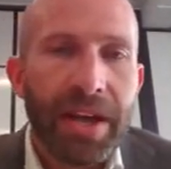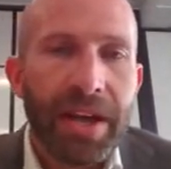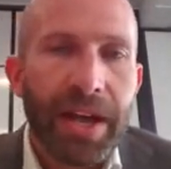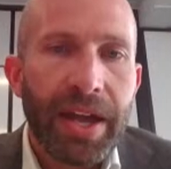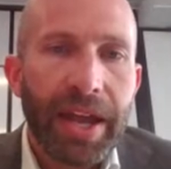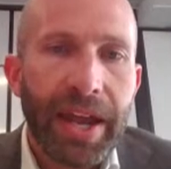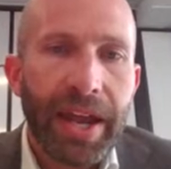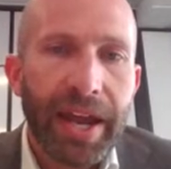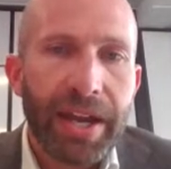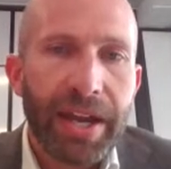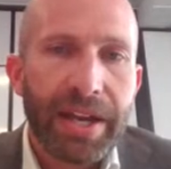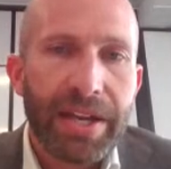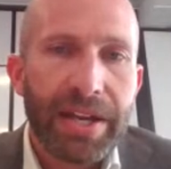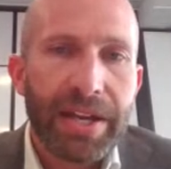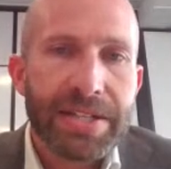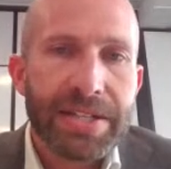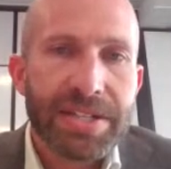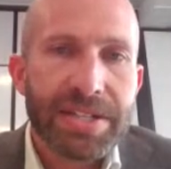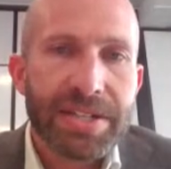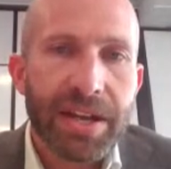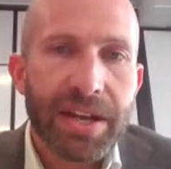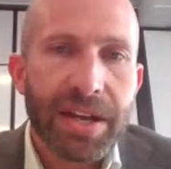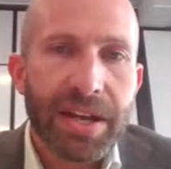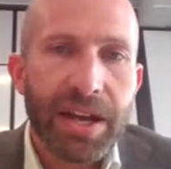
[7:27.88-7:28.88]

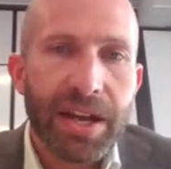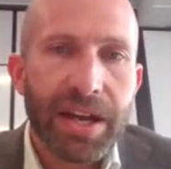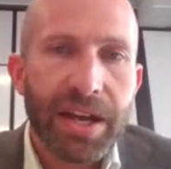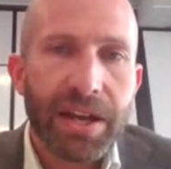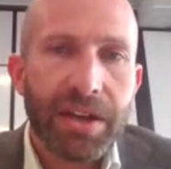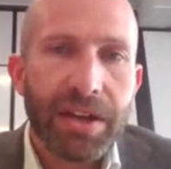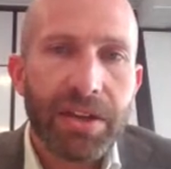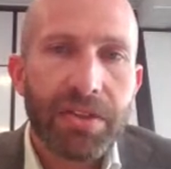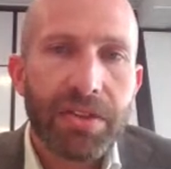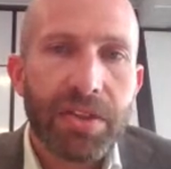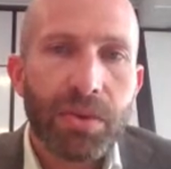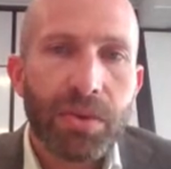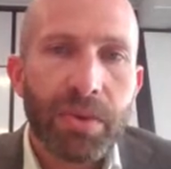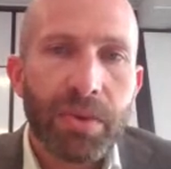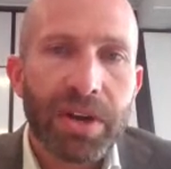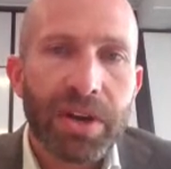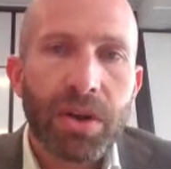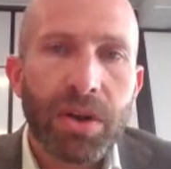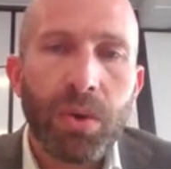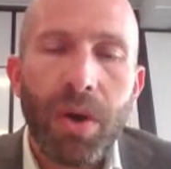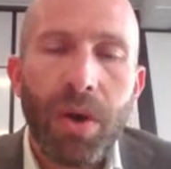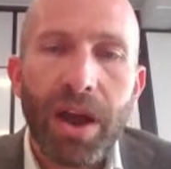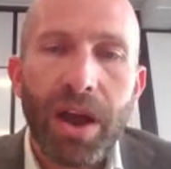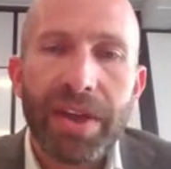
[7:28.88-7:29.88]
And
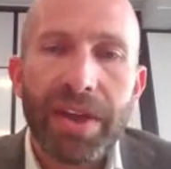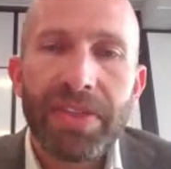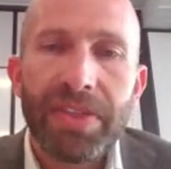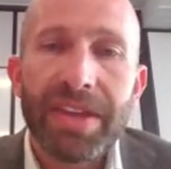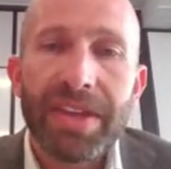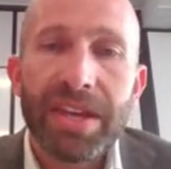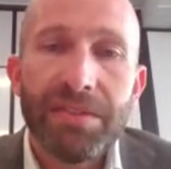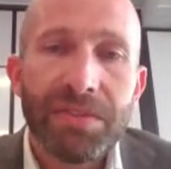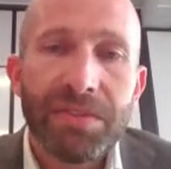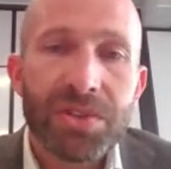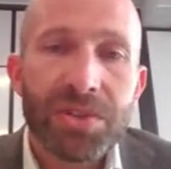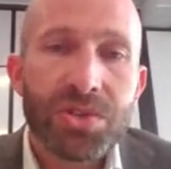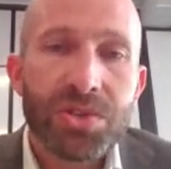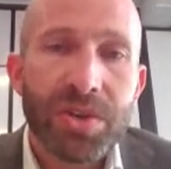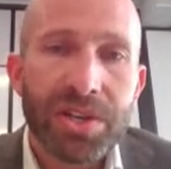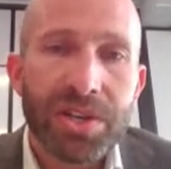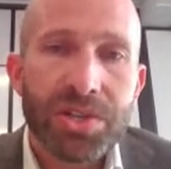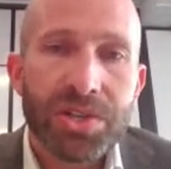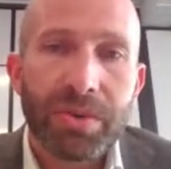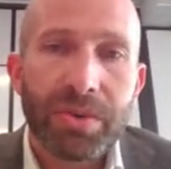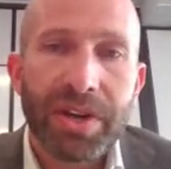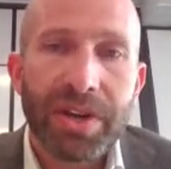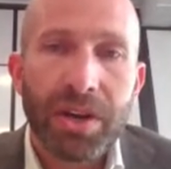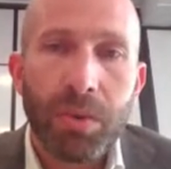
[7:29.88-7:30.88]
the
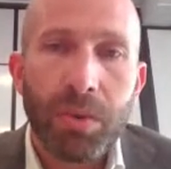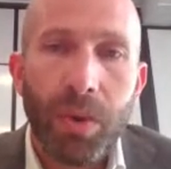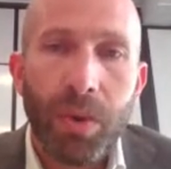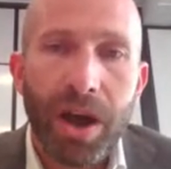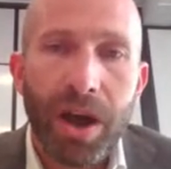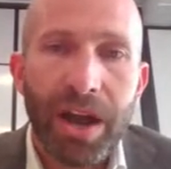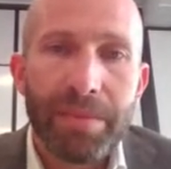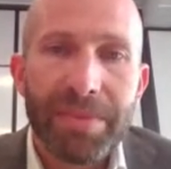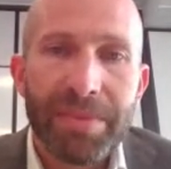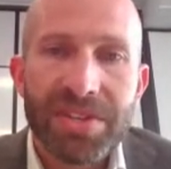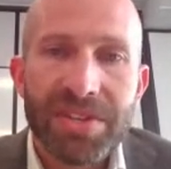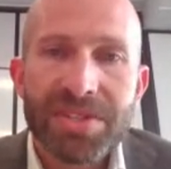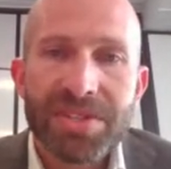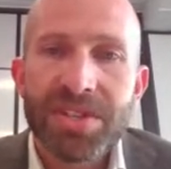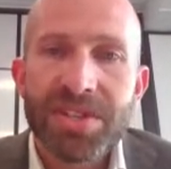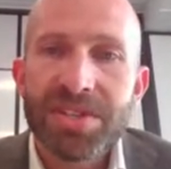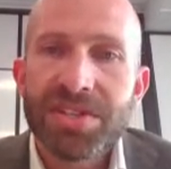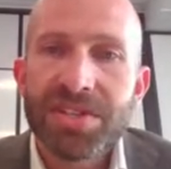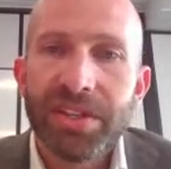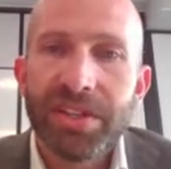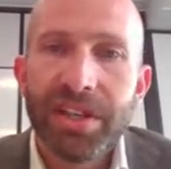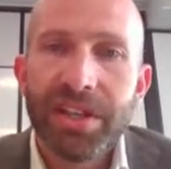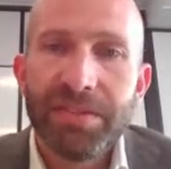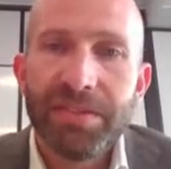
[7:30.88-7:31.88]
infrastructure requirements to
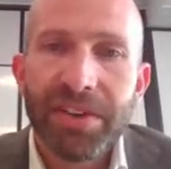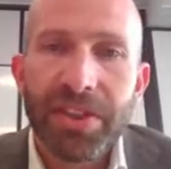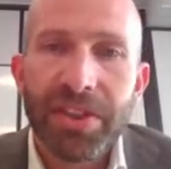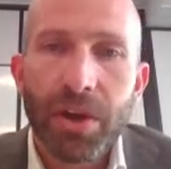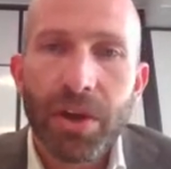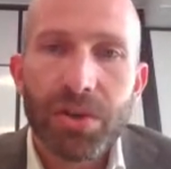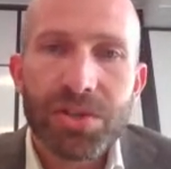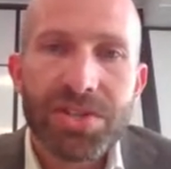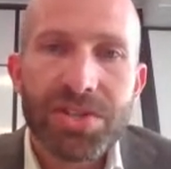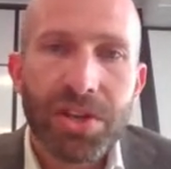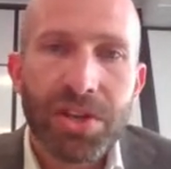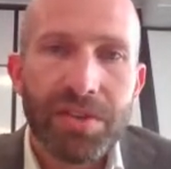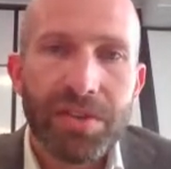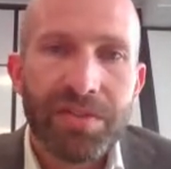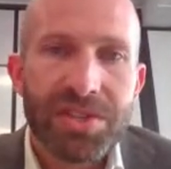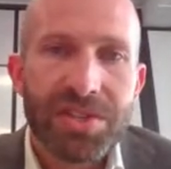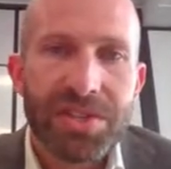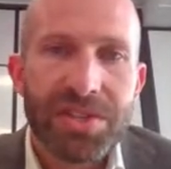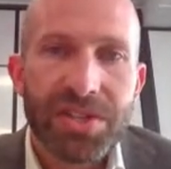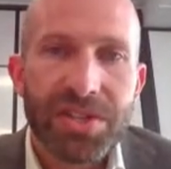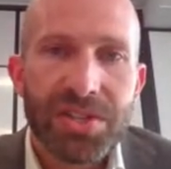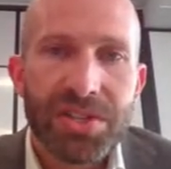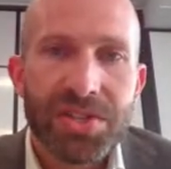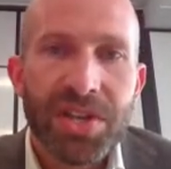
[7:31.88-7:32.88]
deliver those
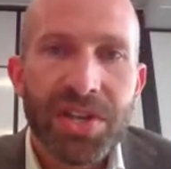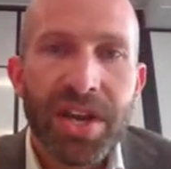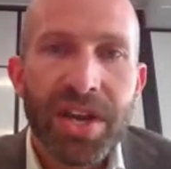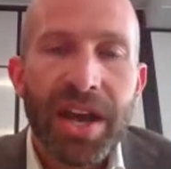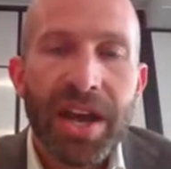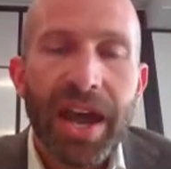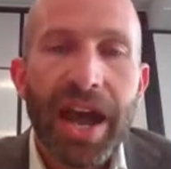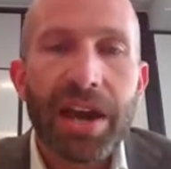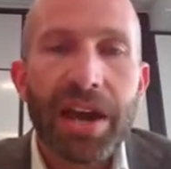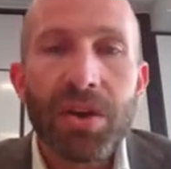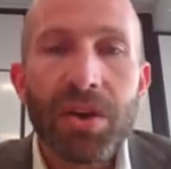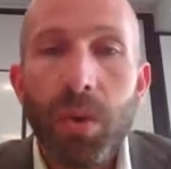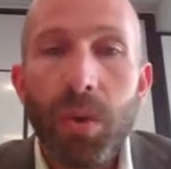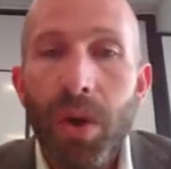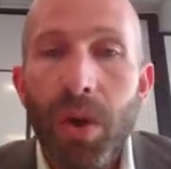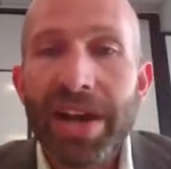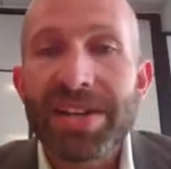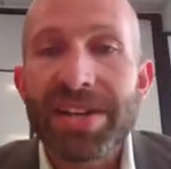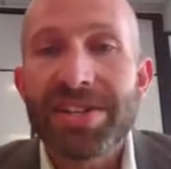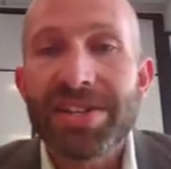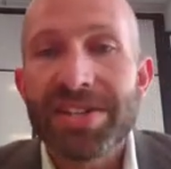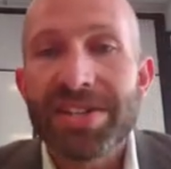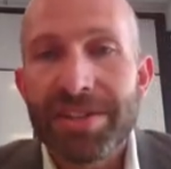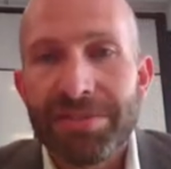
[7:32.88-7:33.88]
services are
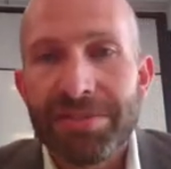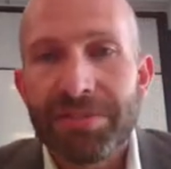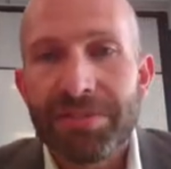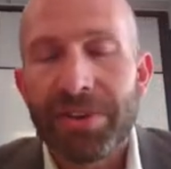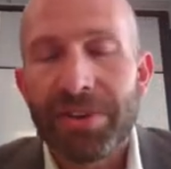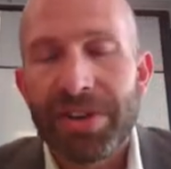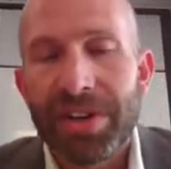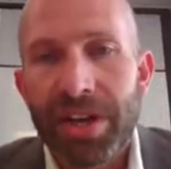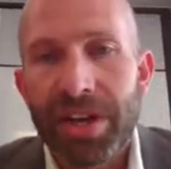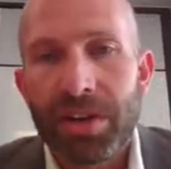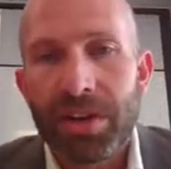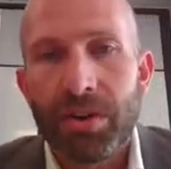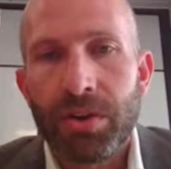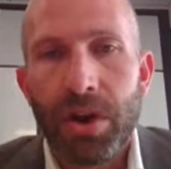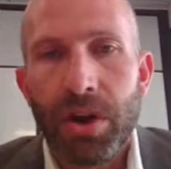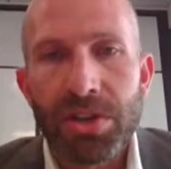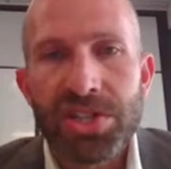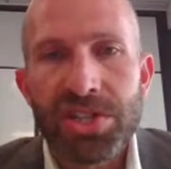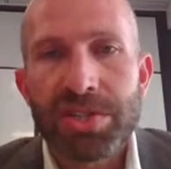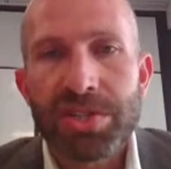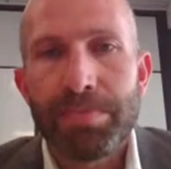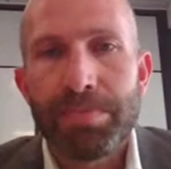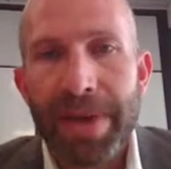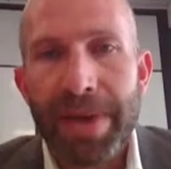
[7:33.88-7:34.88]
quite different
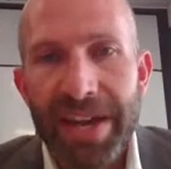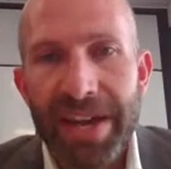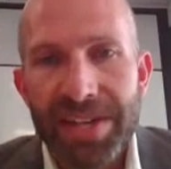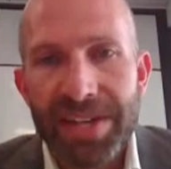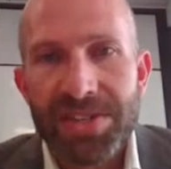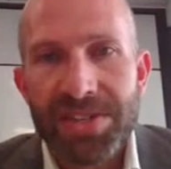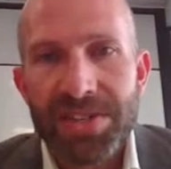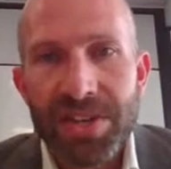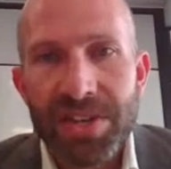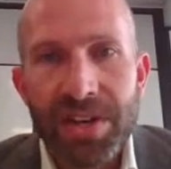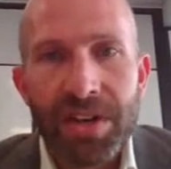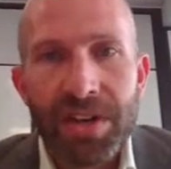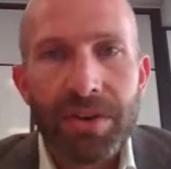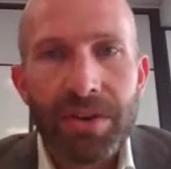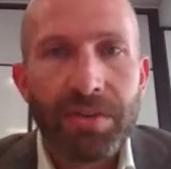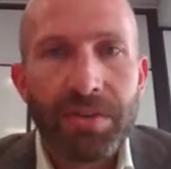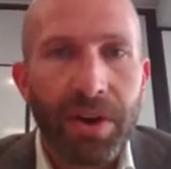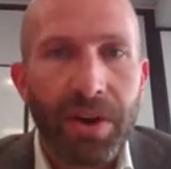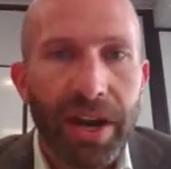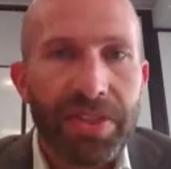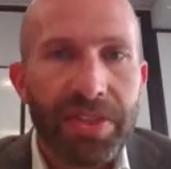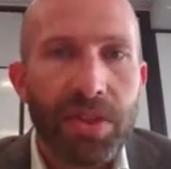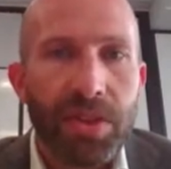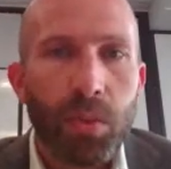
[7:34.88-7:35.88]
across space, right?